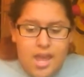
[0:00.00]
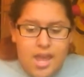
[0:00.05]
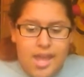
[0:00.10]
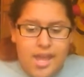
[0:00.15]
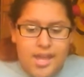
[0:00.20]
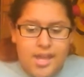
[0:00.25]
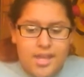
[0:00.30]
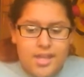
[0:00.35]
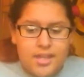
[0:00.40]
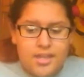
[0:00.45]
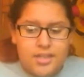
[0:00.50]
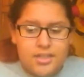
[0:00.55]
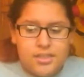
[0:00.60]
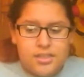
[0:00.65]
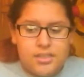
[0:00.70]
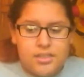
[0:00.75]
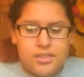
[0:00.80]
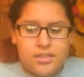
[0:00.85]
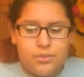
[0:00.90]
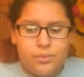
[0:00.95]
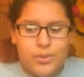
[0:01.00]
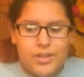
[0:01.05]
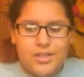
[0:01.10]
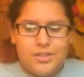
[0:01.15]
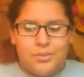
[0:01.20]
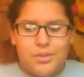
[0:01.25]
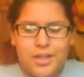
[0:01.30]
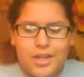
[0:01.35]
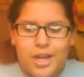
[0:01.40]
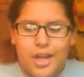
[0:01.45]
and went
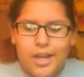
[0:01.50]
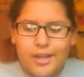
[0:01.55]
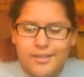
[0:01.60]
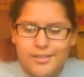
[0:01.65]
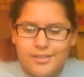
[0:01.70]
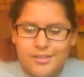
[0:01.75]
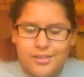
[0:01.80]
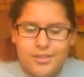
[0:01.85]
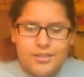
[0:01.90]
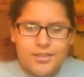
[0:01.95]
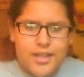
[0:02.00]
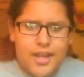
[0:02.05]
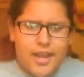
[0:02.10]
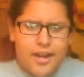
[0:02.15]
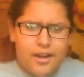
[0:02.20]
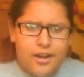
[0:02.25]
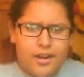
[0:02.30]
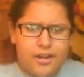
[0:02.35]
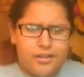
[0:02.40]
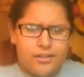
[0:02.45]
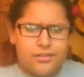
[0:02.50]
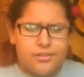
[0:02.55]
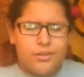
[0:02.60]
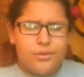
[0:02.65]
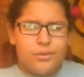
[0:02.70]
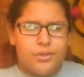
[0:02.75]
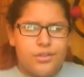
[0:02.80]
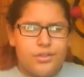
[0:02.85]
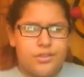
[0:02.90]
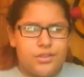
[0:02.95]
to a concert at our
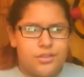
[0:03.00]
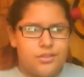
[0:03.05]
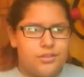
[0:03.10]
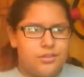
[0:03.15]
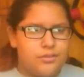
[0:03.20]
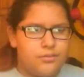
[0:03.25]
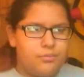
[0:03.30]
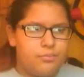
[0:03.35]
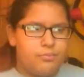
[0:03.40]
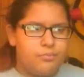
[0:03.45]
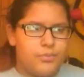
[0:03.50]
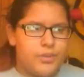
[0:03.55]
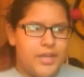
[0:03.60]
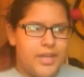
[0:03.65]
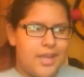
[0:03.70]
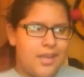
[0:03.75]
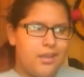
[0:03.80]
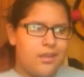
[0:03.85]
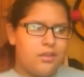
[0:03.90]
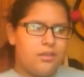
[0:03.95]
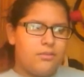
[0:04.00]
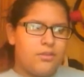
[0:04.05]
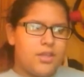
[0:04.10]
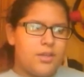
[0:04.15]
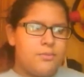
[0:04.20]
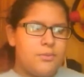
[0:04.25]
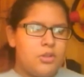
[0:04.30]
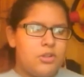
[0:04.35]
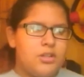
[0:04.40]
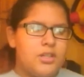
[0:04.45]
local like
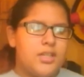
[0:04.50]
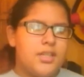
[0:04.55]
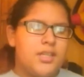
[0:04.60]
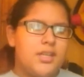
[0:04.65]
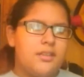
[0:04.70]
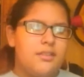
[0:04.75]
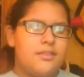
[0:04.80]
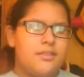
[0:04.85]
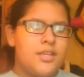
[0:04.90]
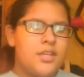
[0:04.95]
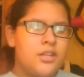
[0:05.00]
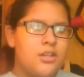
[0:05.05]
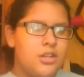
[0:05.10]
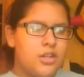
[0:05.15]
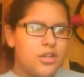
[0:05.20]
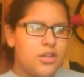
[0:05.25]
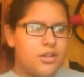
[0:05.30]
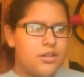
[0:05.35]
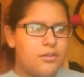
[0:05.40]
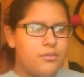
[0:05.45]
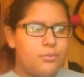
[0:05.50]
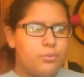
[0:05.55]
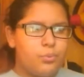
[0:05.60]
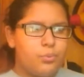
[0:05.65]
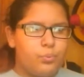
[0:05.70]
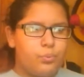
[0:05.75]
community theater